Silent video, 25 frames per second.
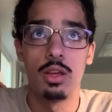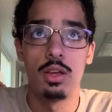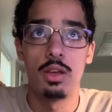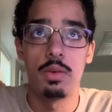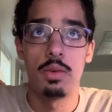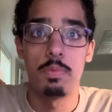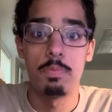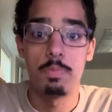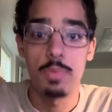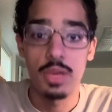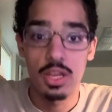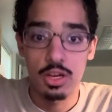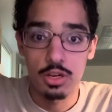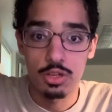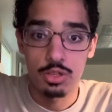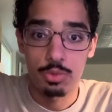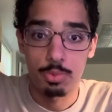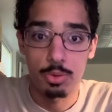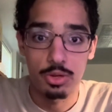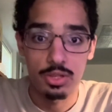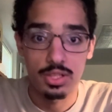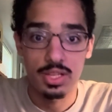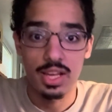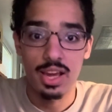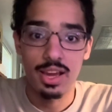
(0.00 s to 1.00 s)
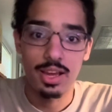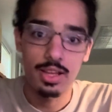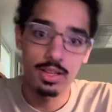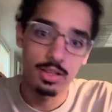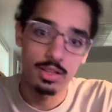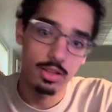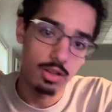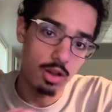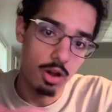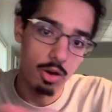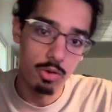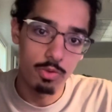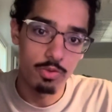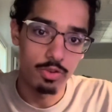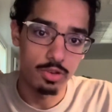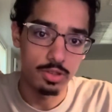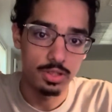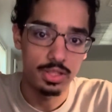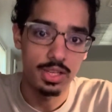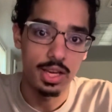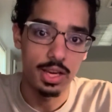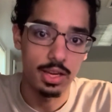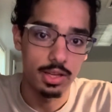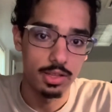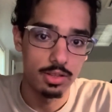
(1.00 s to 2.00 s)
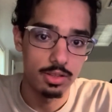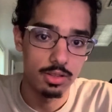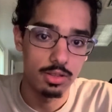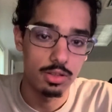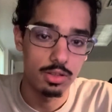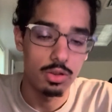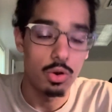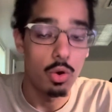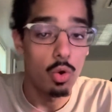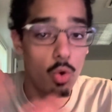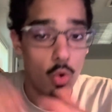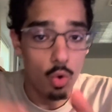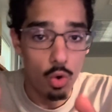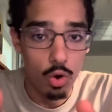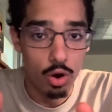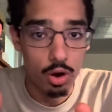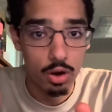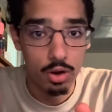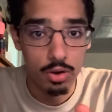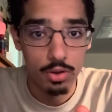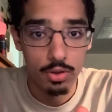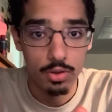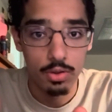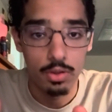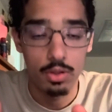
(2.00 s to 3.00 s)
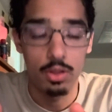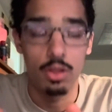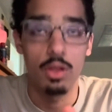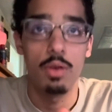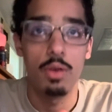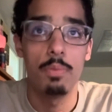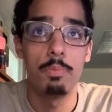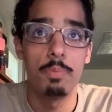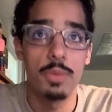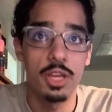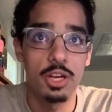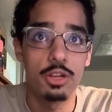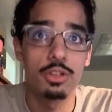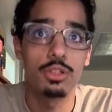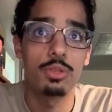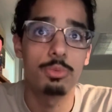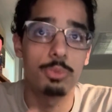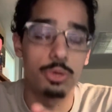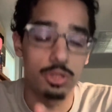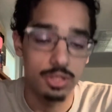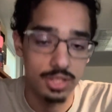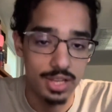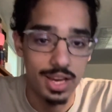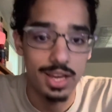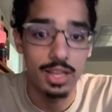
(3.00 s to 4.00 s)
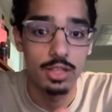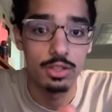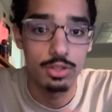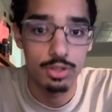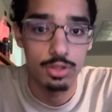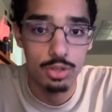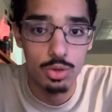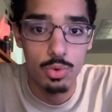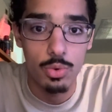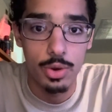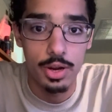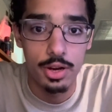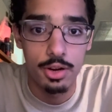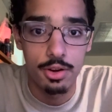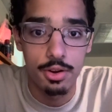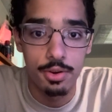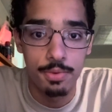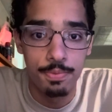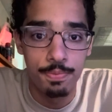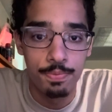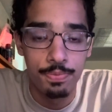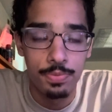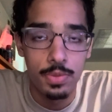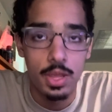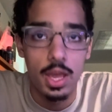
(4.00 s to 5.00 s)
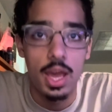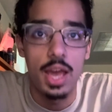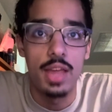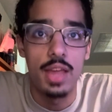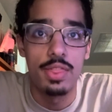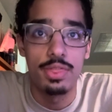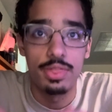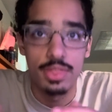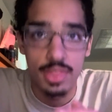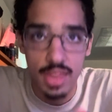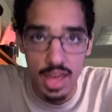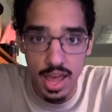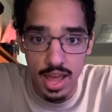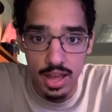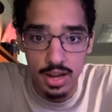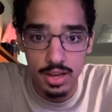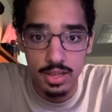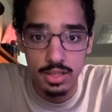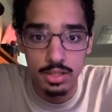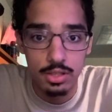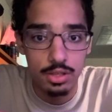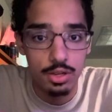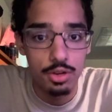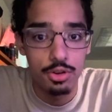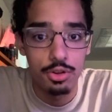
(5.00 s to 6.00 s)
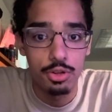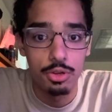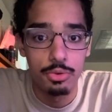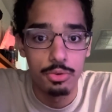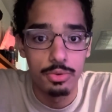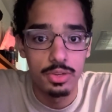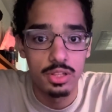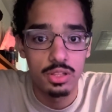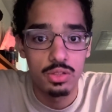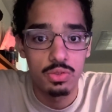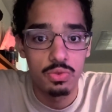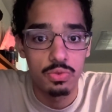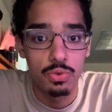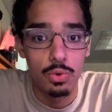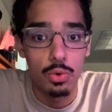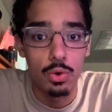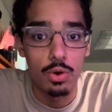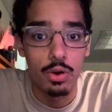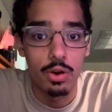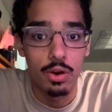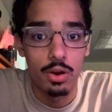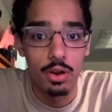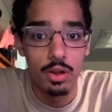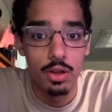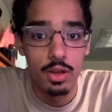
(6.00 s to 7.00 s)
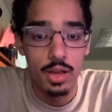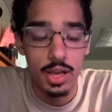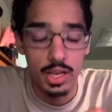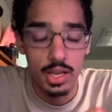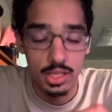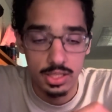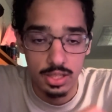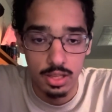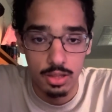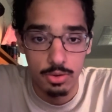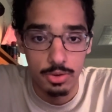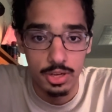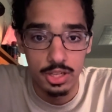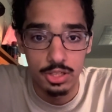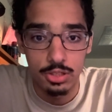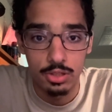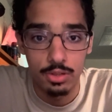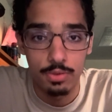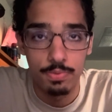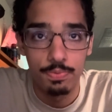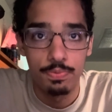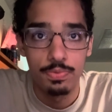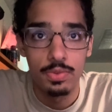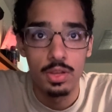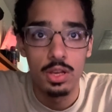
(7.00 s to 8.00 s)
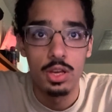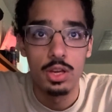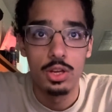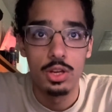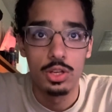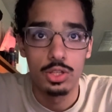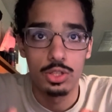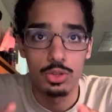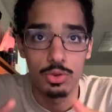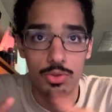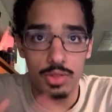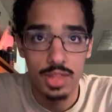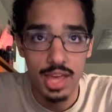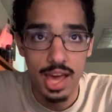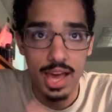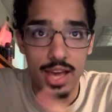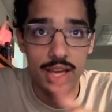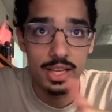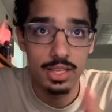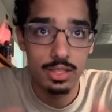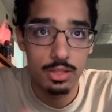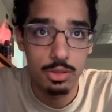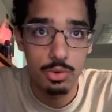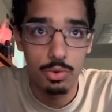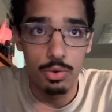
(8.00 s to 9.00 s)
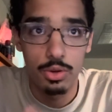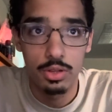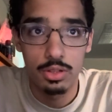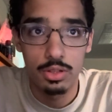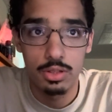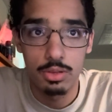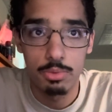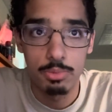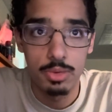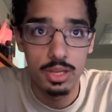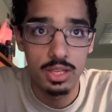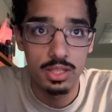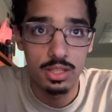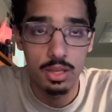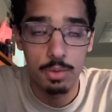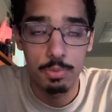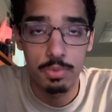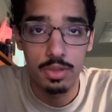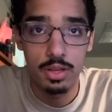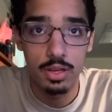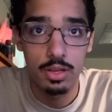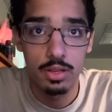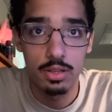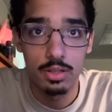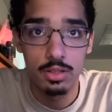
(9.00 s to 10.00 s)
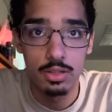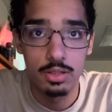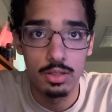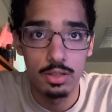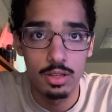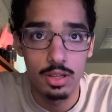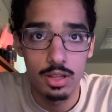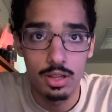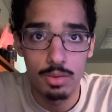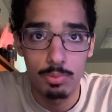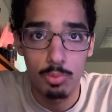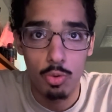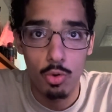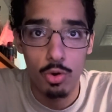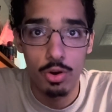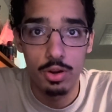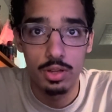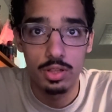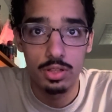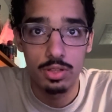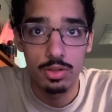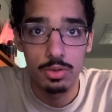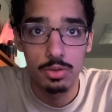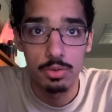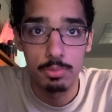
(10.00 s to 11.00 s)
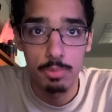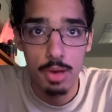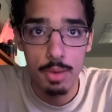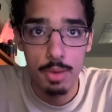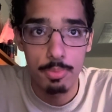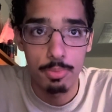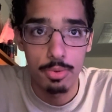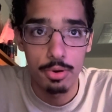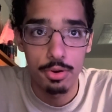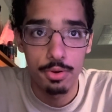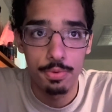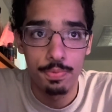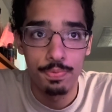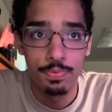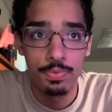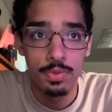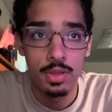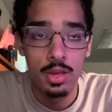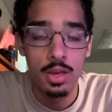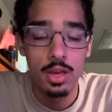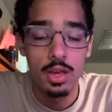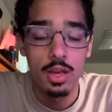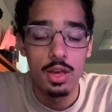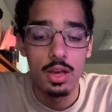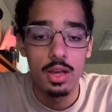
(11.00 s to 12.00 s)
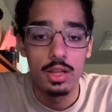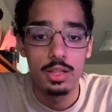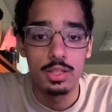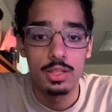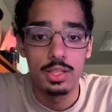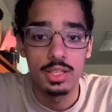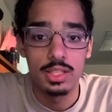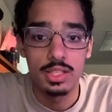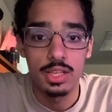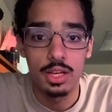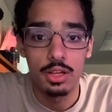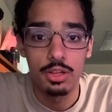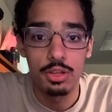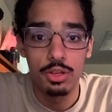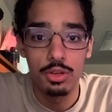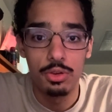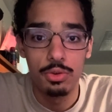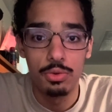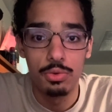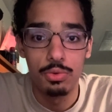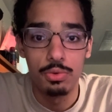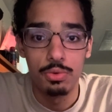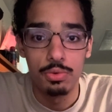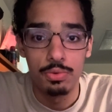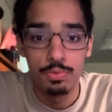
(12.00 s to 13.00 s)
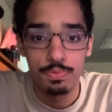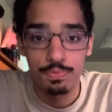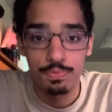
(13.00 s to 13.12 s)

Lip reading: meters per second over seconds, or meters per second squared. And that is your units for acceleration. So that is going to be something important to remember to tell you,